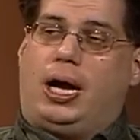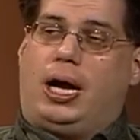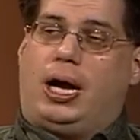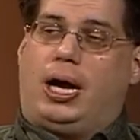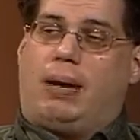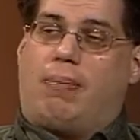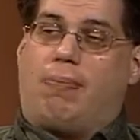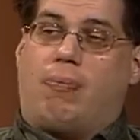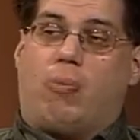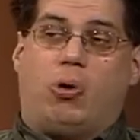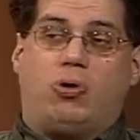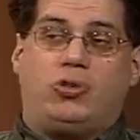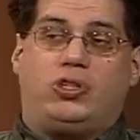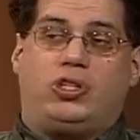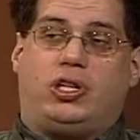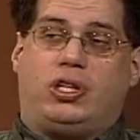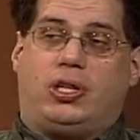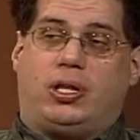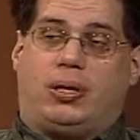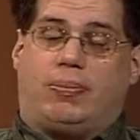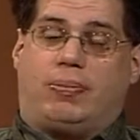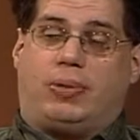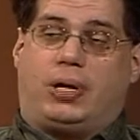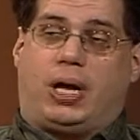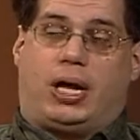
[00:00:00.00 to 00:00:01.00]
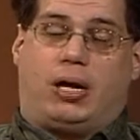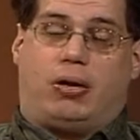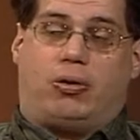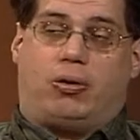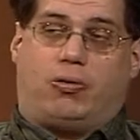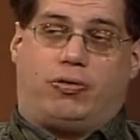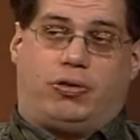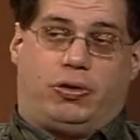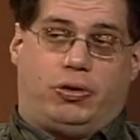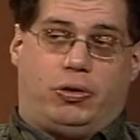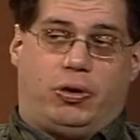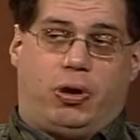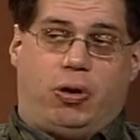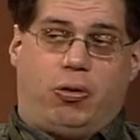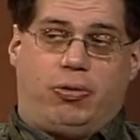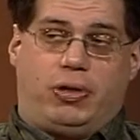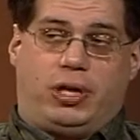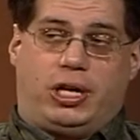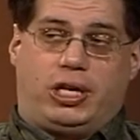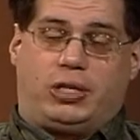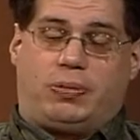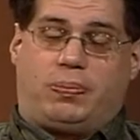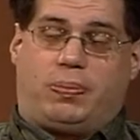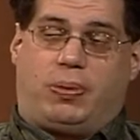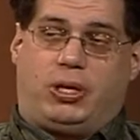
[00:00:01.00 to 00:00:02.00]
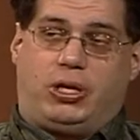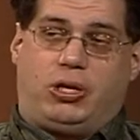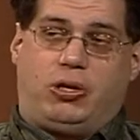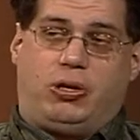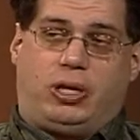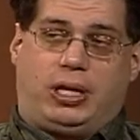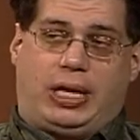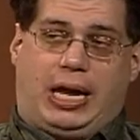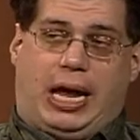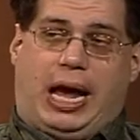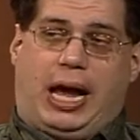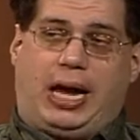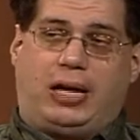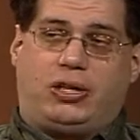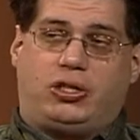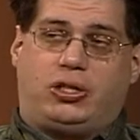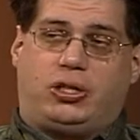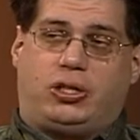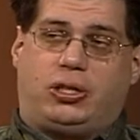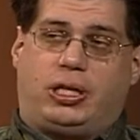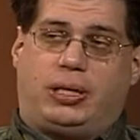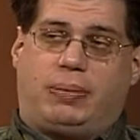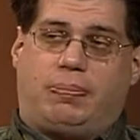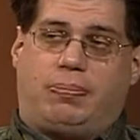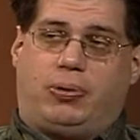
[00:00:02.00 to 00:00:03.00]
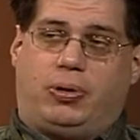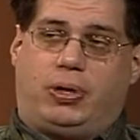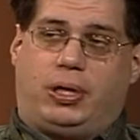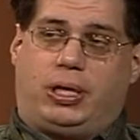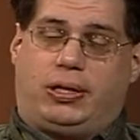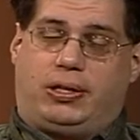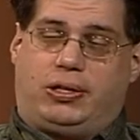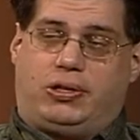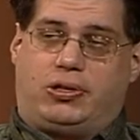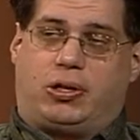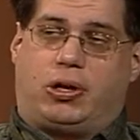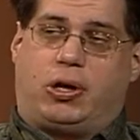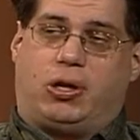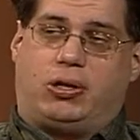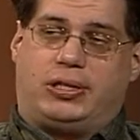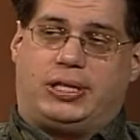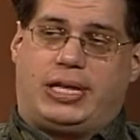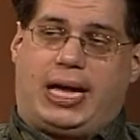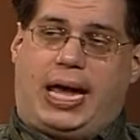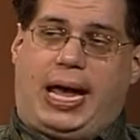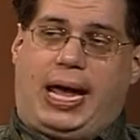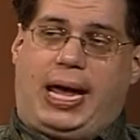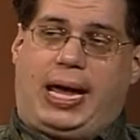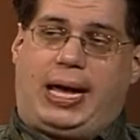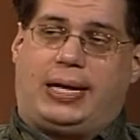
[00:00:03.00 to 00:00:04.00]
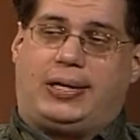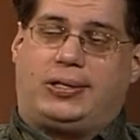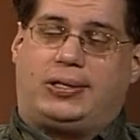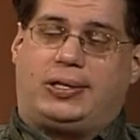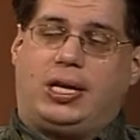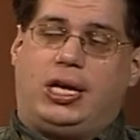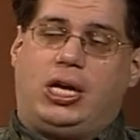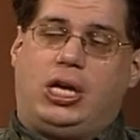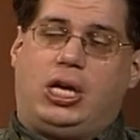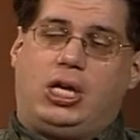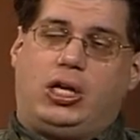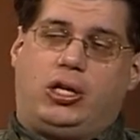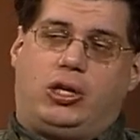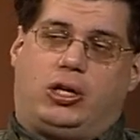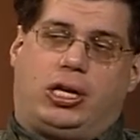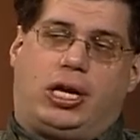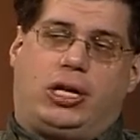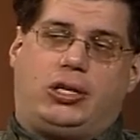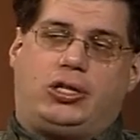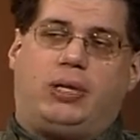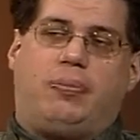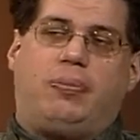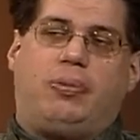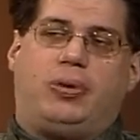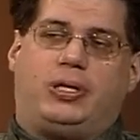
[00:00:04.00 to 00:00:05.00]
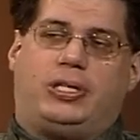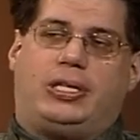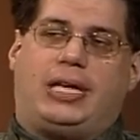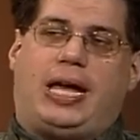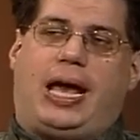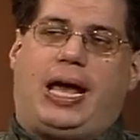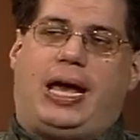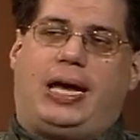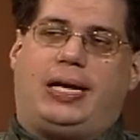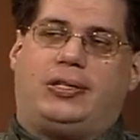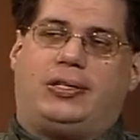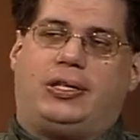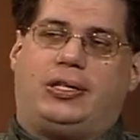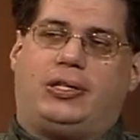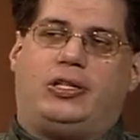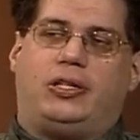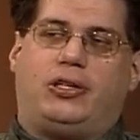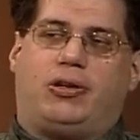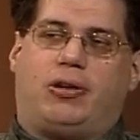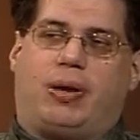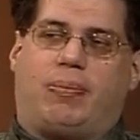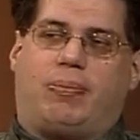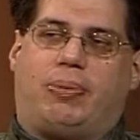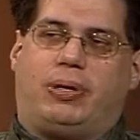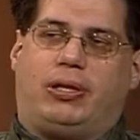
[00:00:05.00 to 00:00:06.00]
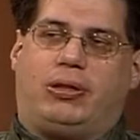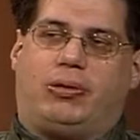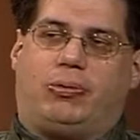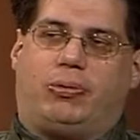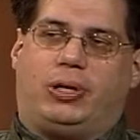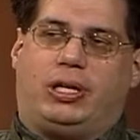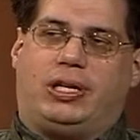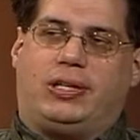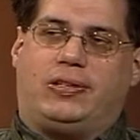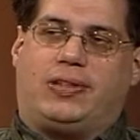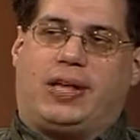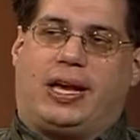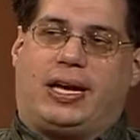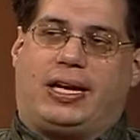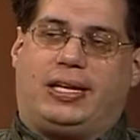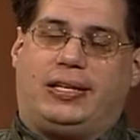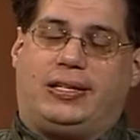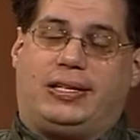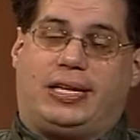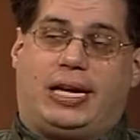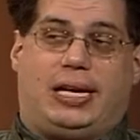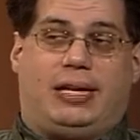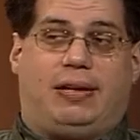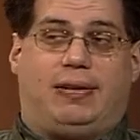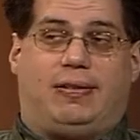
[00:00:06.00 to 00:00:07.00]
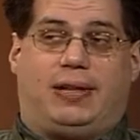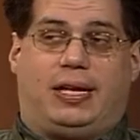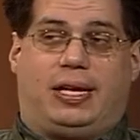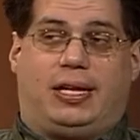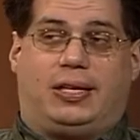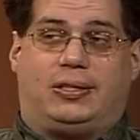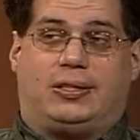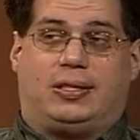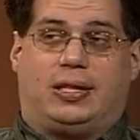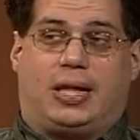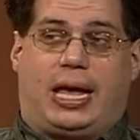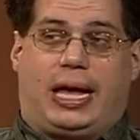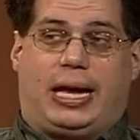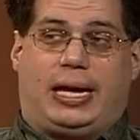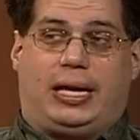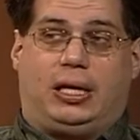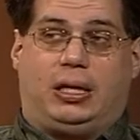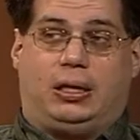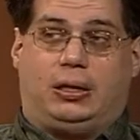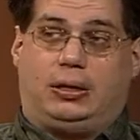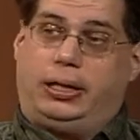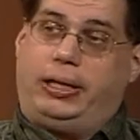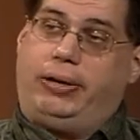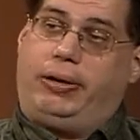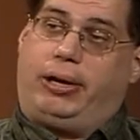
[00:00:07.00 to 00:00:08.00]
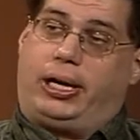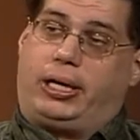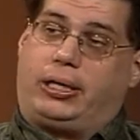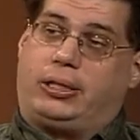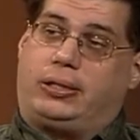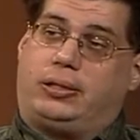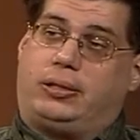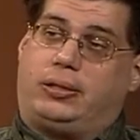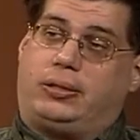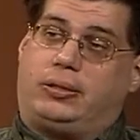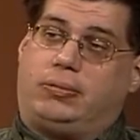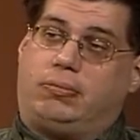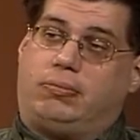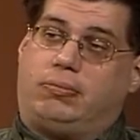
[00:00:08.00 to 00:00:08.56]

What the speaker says: most of them, I don't know if you know this, but you can actually put in, these are called tags, you can actually put tags into your MP3s that contain things like lyrics.